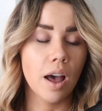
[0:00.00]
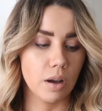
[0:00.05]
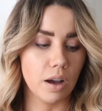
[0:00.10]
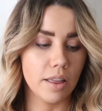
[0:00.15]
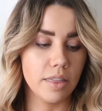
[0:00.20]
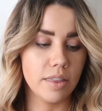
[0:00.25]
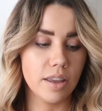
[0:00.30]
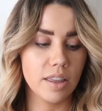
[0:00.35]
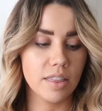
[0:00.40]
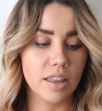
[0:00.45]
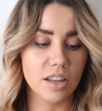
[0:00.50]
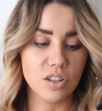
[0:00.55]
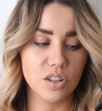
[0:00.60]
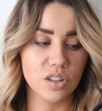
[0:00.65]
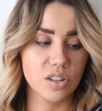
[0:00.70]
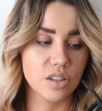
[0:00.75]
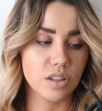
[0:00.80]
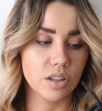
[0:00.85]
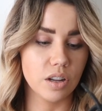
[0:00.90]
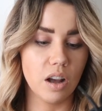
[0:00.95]
I think they're
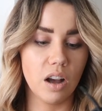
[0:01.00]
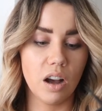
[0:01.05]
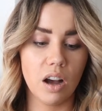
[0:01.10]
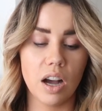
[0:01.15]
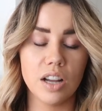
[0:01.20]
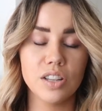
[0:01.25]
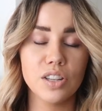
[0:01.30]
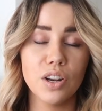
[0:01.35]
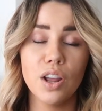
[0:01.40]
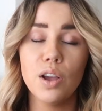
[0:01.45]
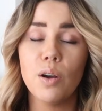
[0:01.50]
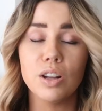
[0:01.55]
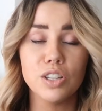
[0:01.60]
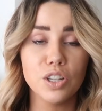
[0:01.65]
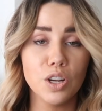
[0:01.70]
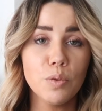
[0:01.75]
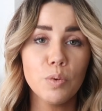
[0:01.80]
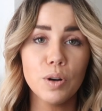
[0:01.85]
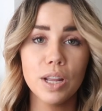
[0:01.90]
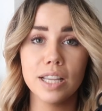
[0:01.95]
just I don't know I
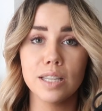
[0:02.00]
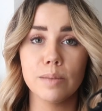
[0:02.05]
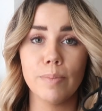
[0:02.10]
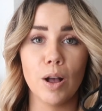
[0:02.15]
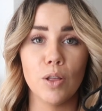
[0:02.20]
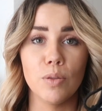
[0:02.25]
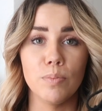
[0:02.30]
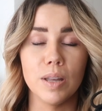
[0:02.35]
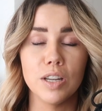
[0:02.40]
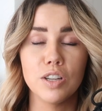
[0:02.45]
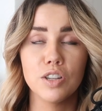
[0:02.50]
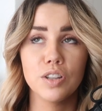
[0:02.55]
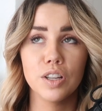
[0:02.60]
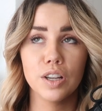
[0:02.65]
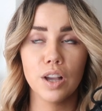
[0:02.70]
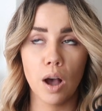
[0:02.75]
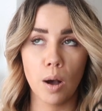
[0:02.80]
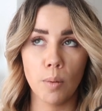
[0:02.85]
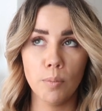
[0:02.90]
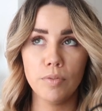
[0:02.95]
don't know what it is about them they're just the
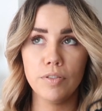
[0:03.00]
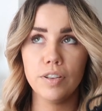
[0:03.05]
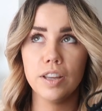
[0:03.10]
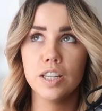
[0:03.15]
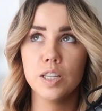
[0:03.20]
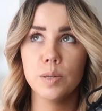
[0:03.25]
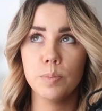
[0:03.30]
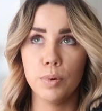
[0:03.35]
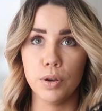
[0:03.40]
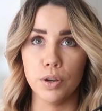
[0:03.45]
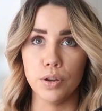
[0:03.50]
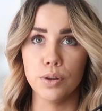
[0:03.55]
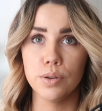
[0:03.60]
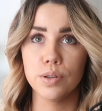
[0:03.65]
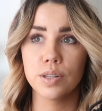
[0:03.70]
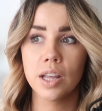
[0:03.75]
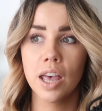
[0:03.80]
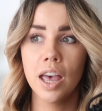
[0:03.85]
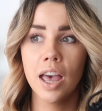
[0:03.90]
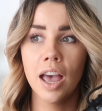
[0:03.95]
comfiest
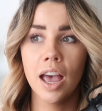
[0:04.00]
boots